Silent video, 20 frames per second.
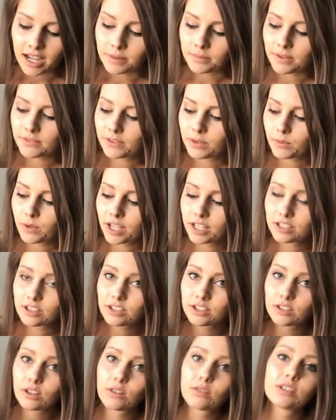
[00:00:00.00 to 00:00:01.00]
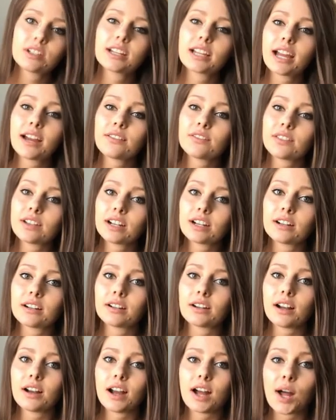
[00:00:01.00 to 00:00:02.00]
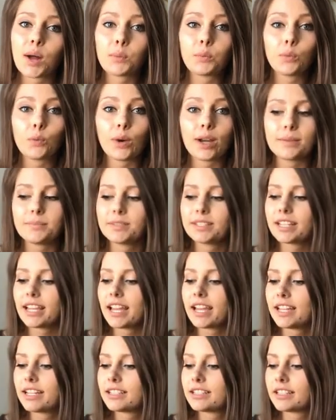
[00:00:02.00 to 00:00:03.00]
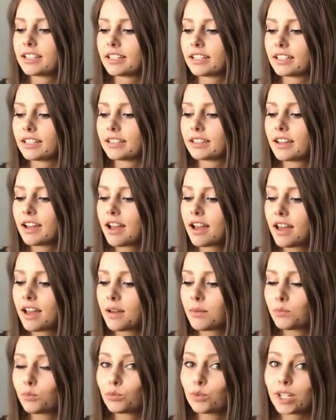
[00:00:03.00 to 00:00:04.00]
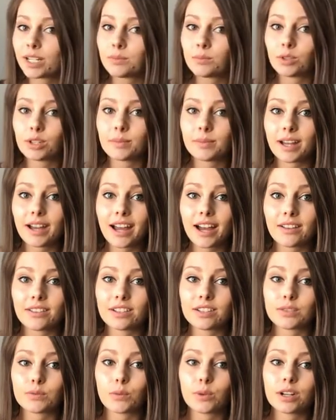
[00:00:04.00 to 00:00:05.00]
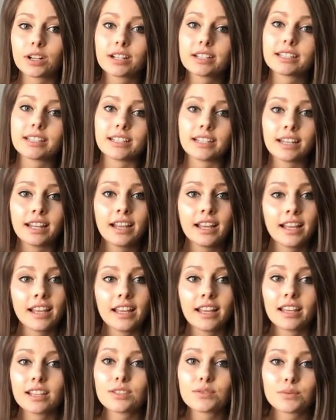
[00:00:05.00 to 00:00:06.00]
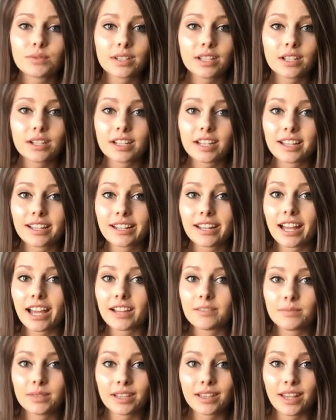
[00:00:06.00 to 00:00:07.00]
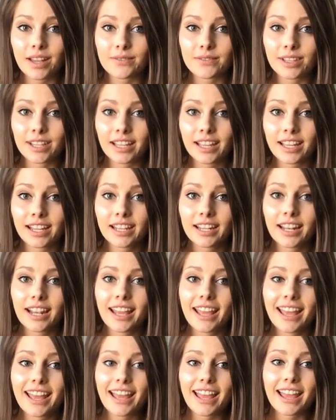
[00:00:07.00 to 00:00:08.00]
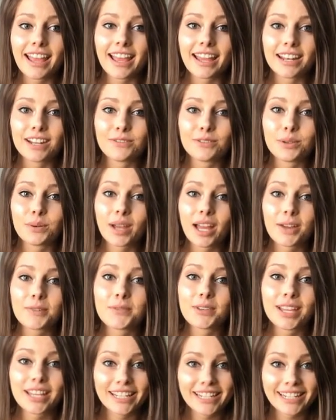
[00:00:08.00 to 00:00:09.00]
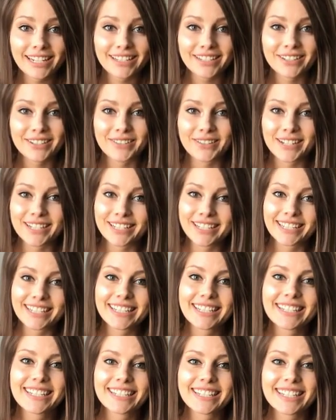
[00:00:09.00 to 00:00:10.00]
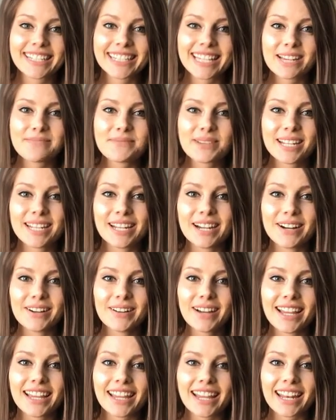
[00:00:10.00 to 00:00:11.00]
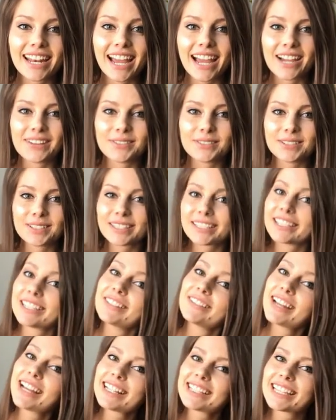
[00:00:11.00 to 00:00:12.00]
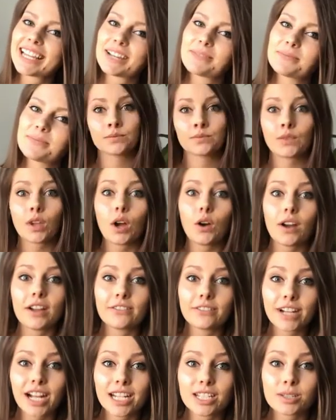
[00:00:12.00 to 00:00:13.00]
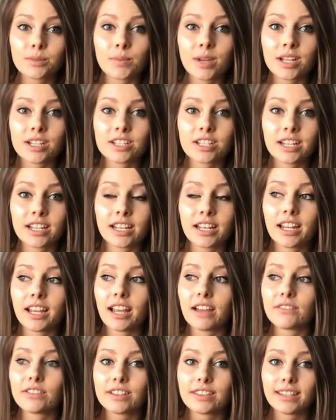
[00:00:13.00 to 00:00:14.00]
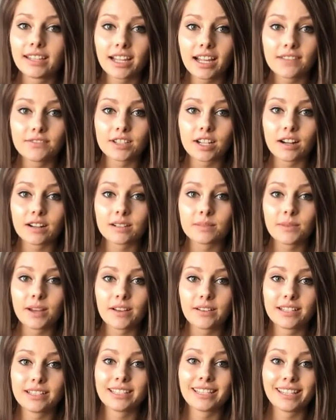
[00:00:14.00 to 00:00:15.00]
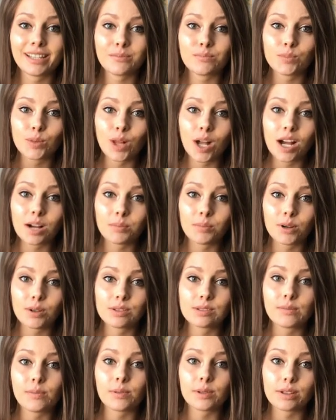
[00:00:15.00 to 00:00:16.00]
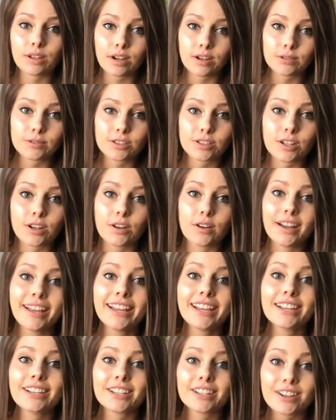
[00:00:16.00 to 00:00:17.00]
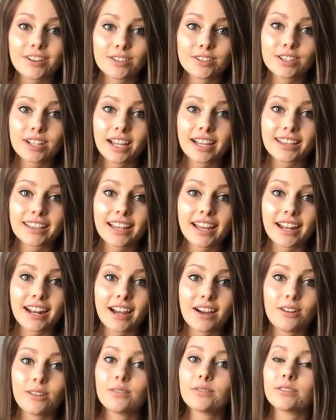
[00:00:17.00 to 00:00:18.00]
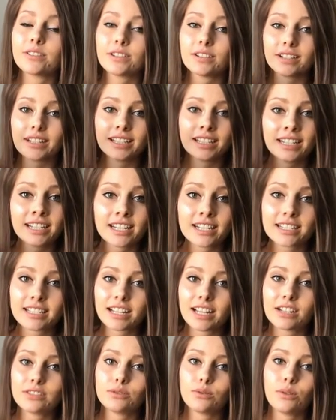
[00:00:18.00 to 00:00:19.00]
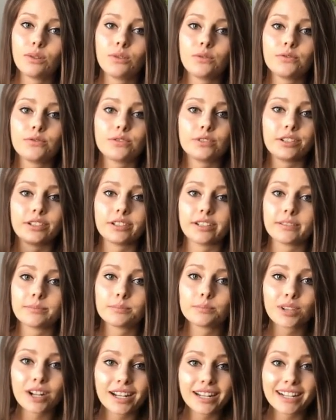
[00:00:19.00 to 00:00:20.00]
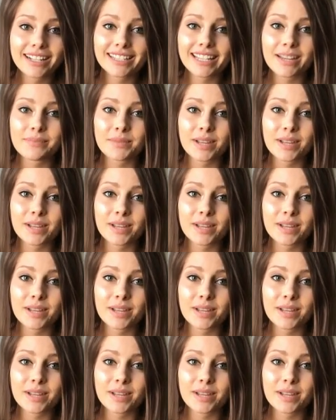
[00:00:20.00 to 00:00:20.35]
If you want, just go check out their website to read more about how this works, and it's really good. I've been loving it, and if you have any other questions, just let me know and I will see you next time. Oh, I forgot to mention, everything I've talked about is in the blog post below, so go check that out for a cleaning schedule, for products I